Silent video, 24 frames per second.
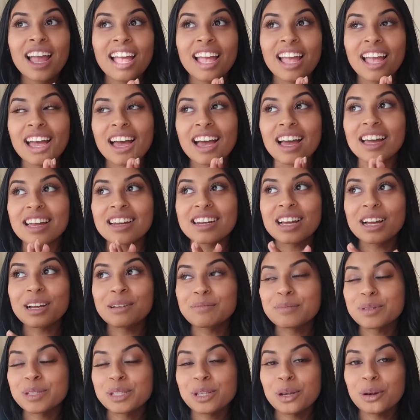And
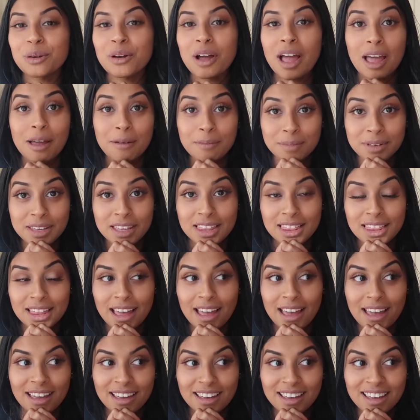I'm so happy
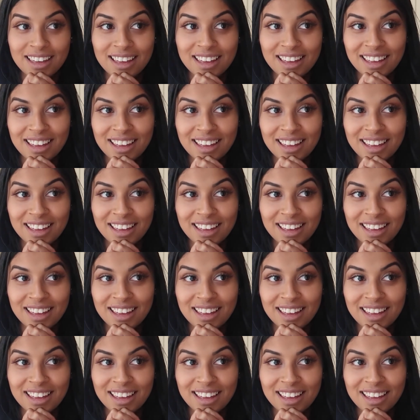that